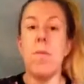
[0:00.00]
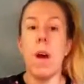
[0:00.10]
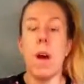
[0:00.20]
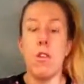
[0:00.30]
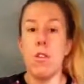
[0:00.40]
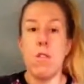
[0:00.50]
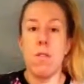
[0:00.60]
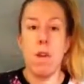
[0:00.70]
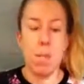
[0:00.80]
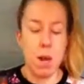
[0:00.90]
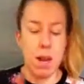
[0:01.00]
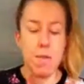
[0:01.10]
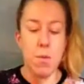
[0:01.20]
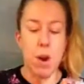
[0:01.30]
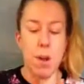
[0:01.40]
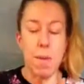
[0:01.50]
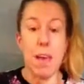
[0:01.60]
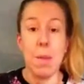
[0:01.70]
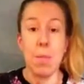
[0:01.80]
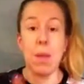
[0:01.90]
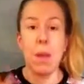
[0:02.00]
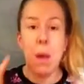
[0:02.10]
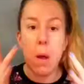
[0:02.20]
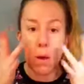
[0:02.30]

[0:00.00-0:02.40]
I'm not even wearing makeup really.